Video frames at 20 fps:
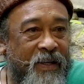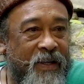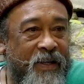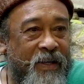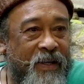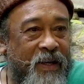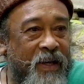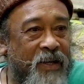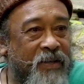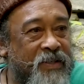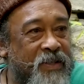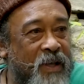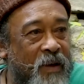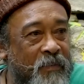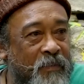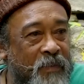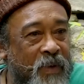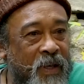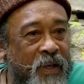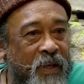There are
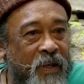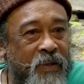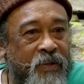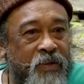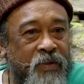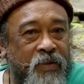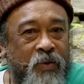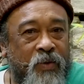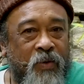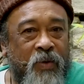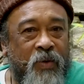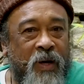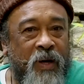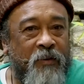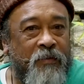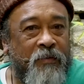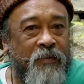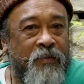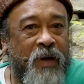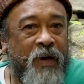some beings who
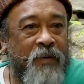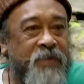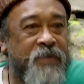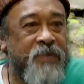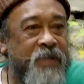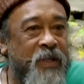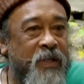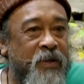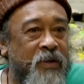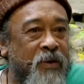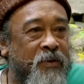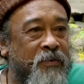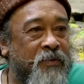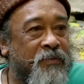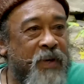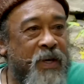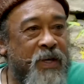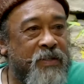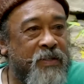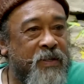have, have seen your
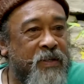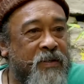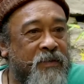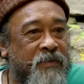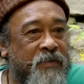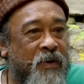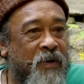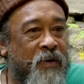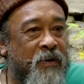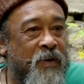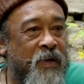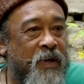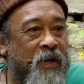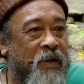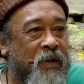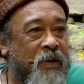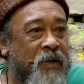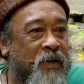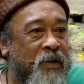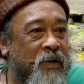faces for
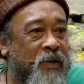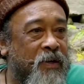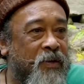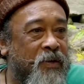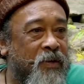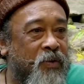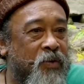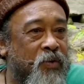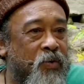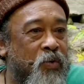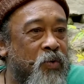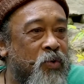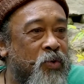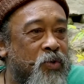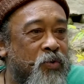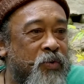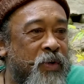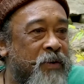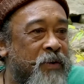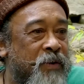two,
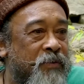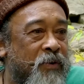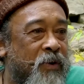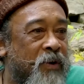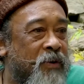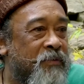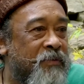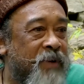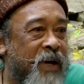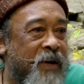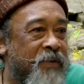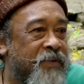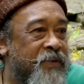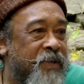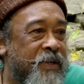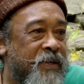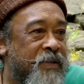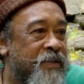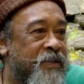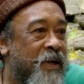three, four, five,
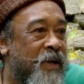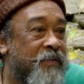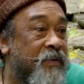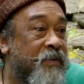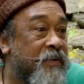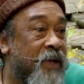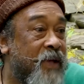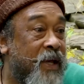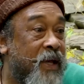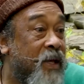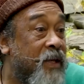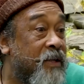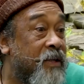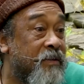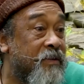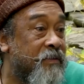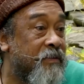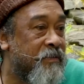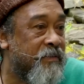six, seven, eight